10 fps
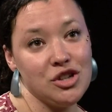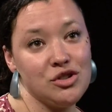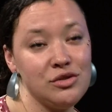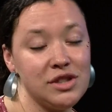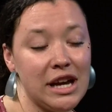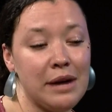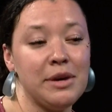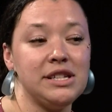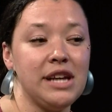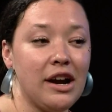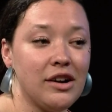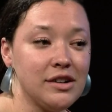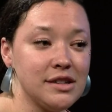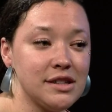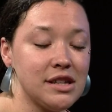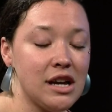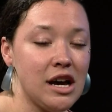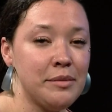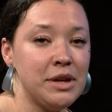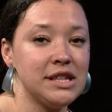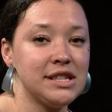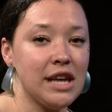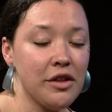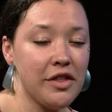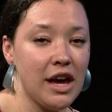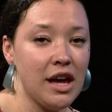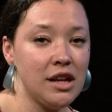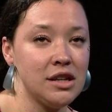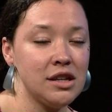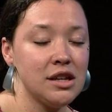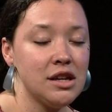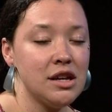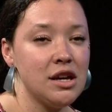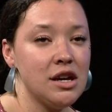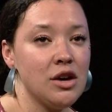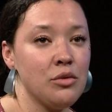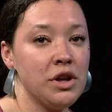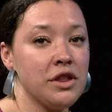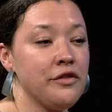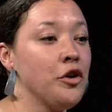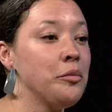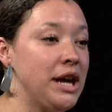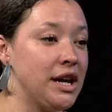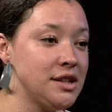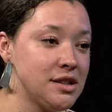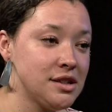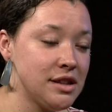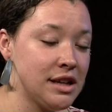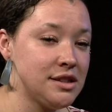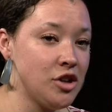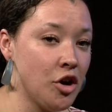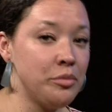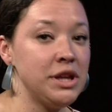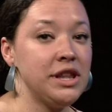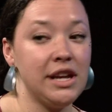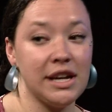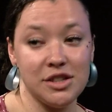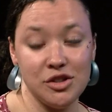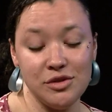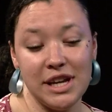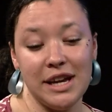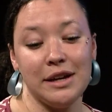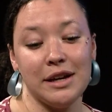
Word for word: Tuesday, I'm at Darryl's um, in the South End with a full band. That's dope. Be there next Tuesday.